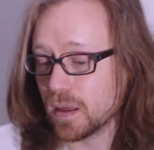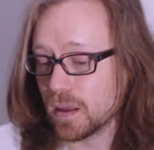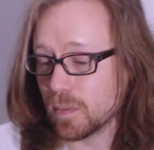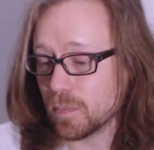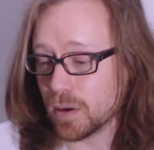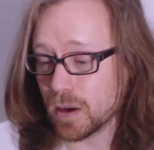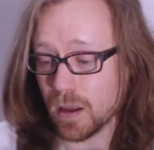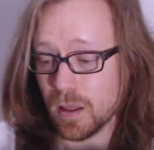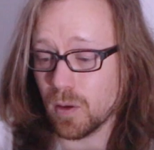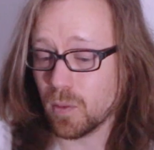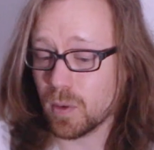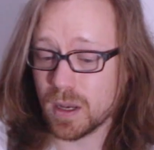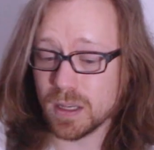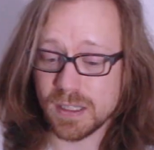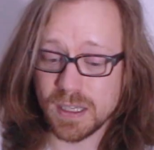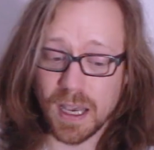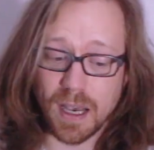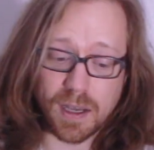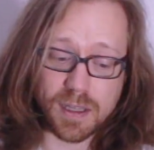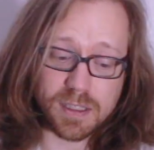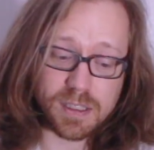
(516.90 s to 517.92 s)
But otherwise,
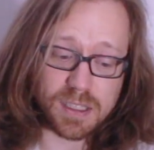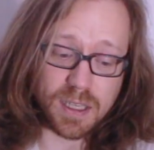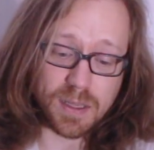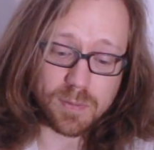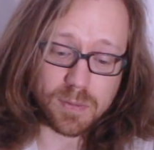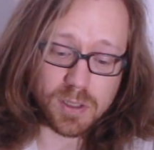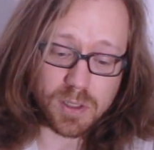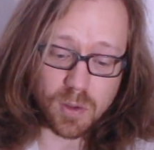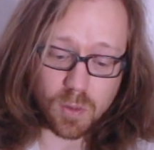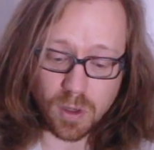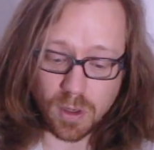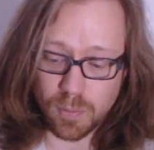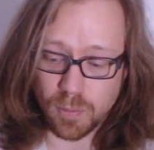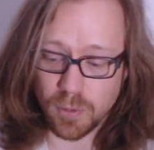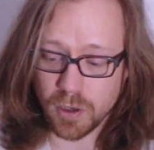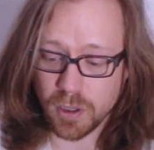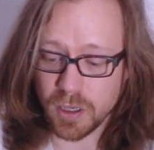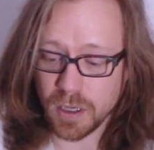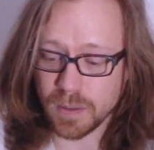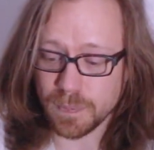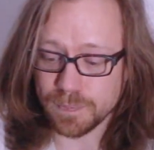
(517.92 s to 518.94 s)
yeah, it seems to work
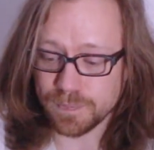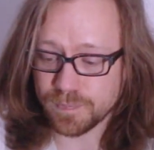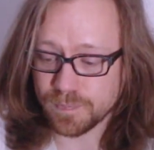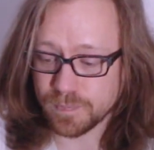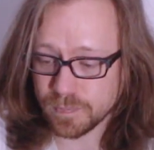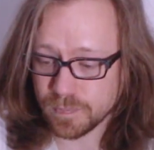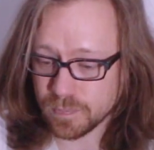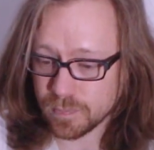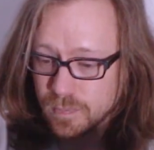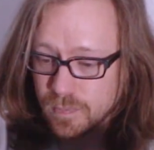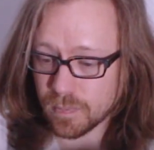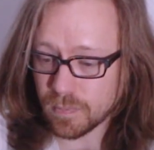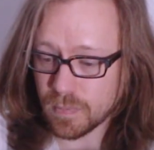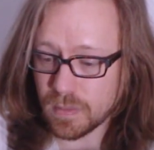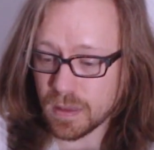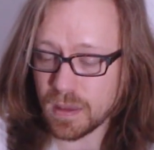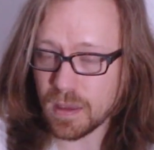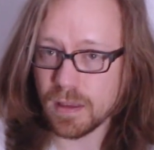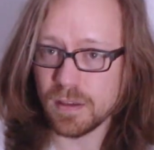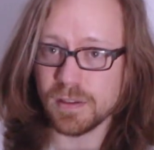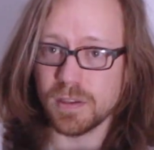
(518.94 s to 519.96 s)
pretty good.
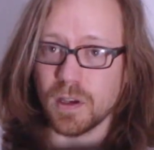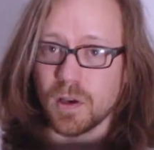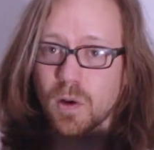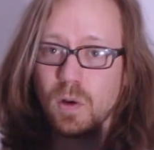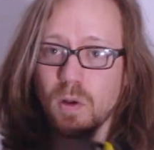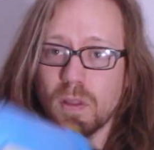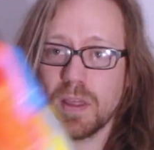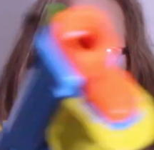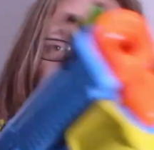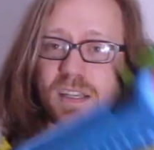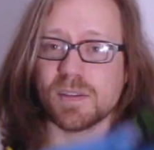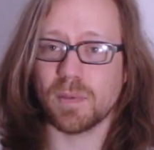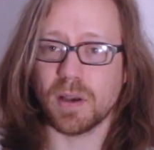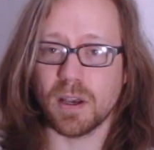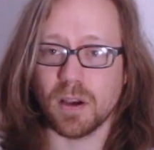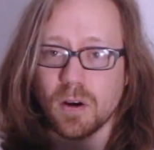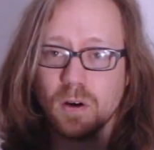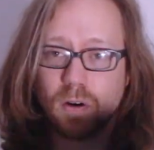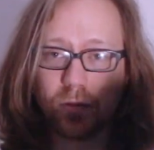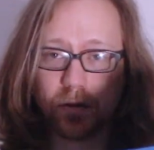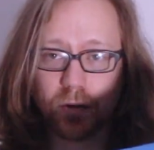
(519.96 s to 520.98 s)
So that is my
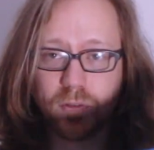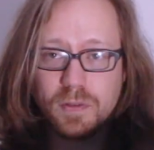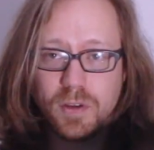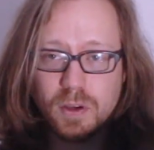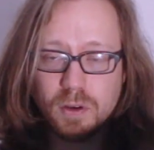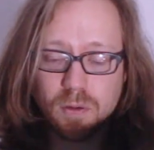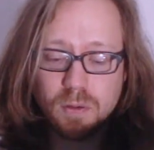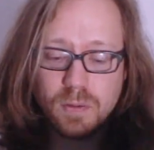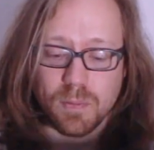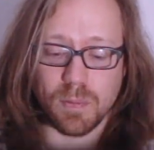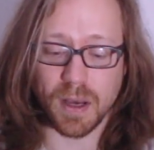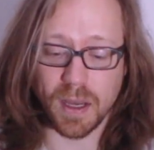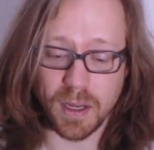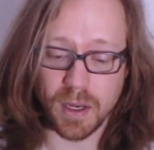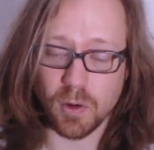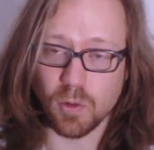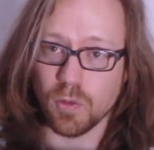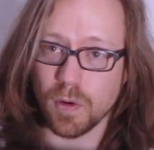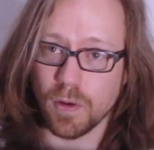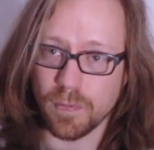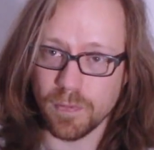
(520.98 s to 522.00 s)
overview, my
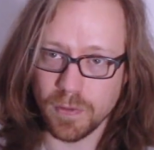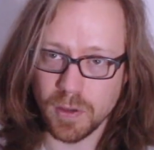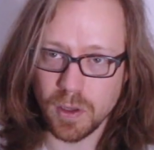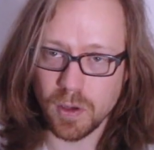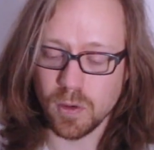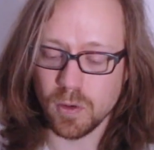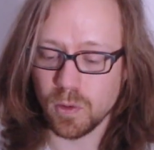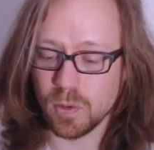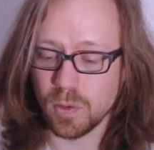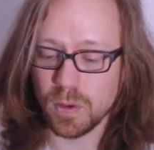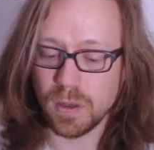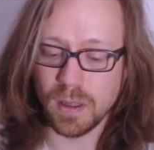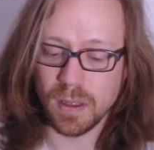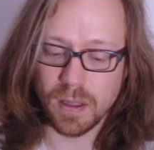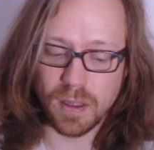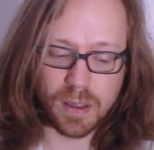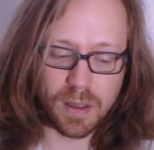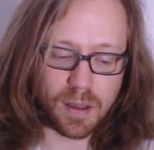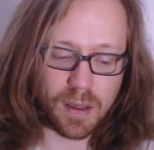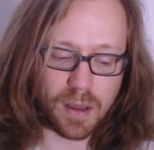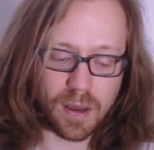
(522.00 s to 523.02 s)
review
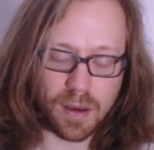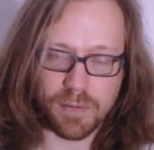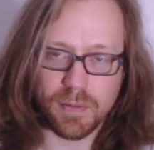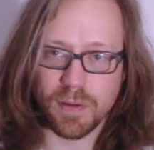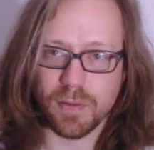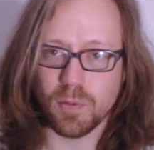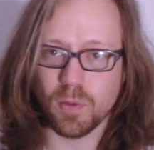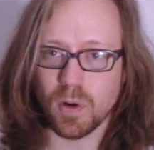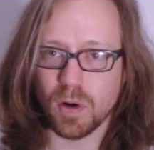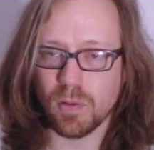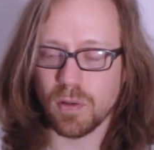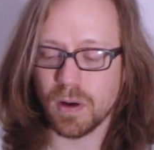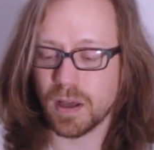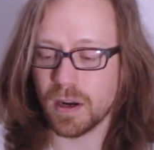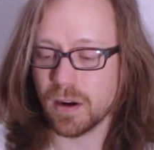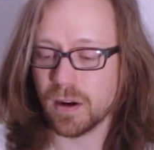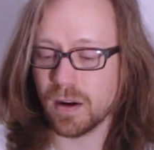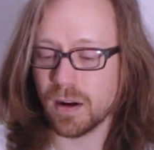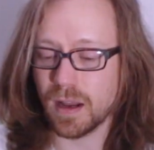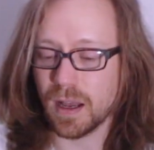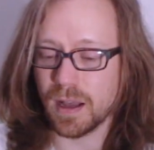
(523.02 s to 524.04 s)
of the
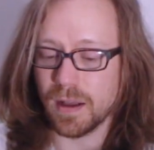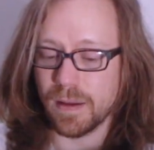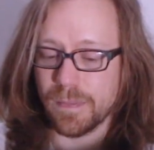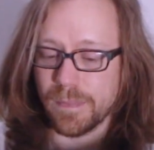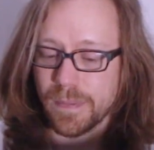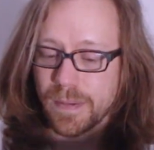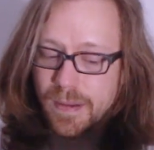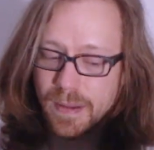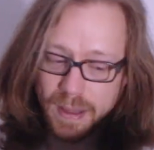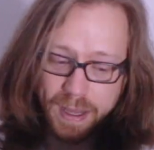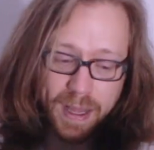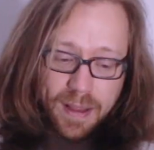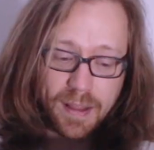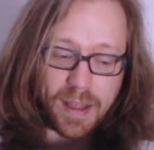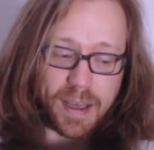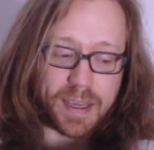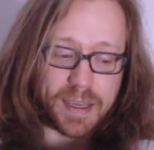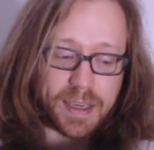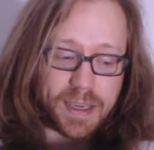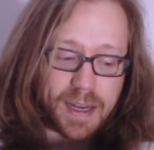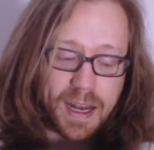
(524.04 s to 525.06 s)
Forerunner. I
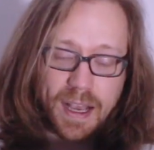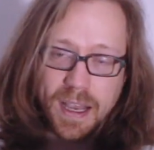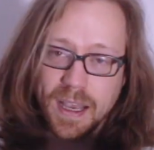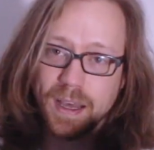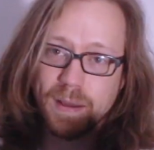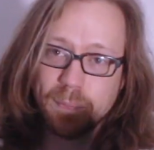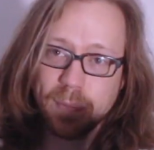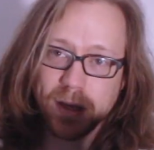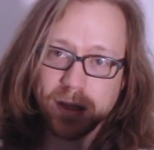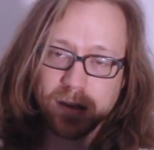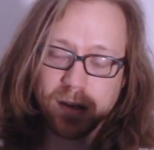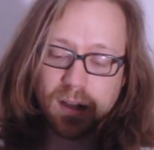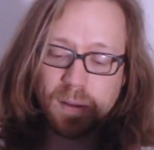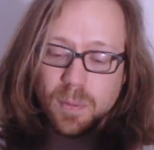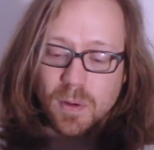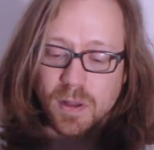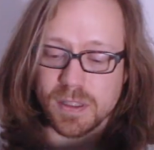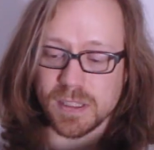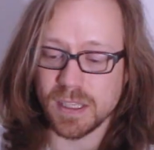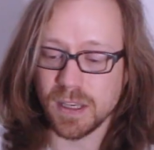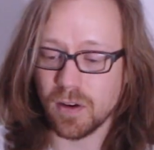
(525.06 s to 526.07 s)
like it. I picked it up
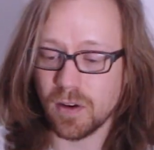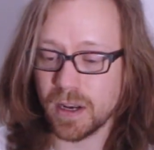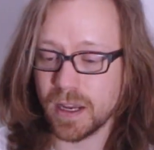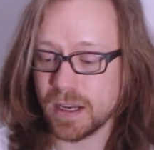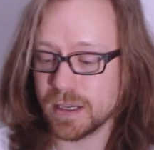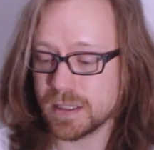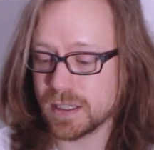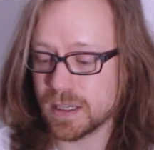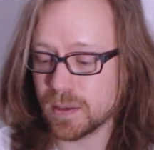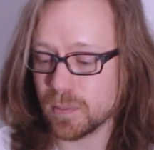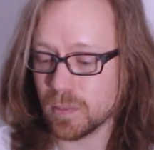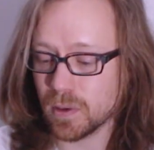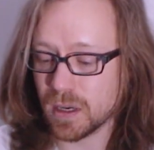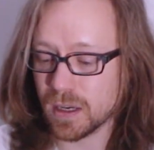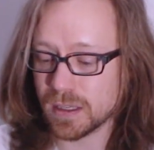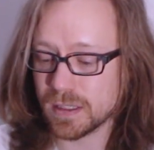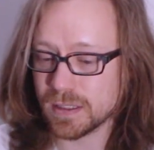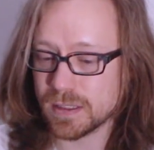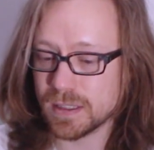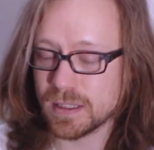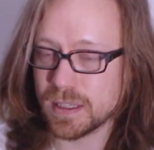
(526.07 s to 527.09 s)
on sale at 18
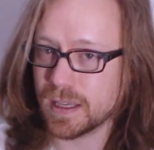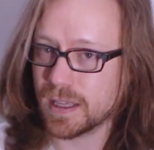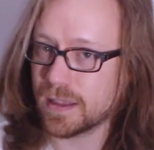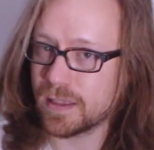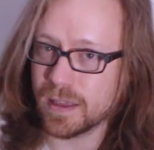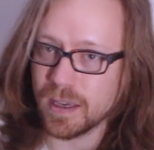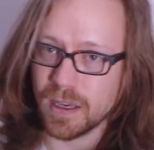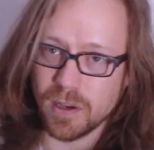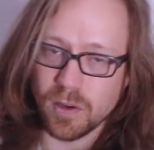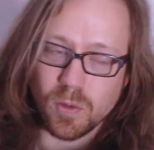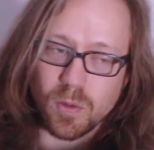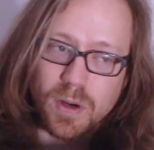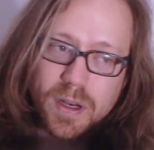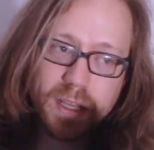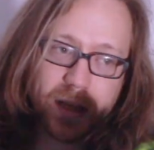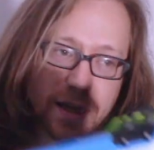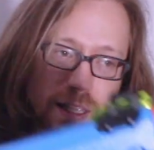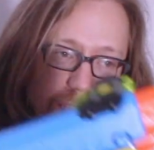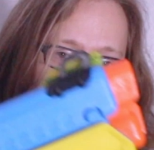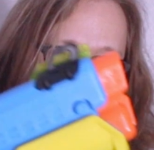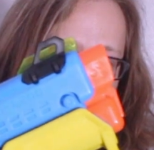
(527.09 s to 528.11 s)
bucks. I think at
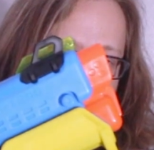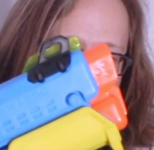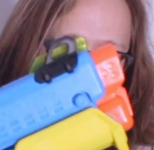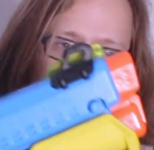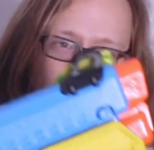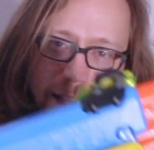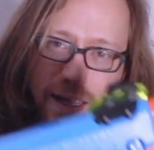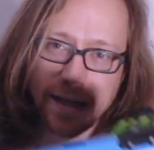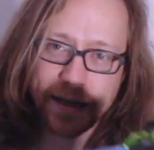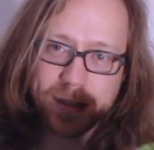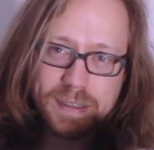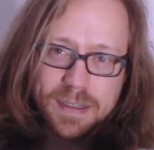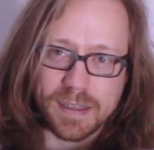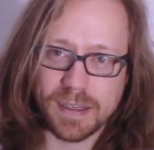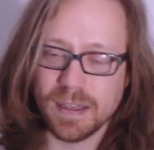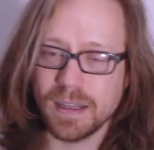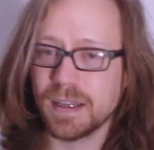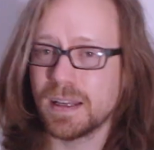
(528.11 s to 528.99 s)
28.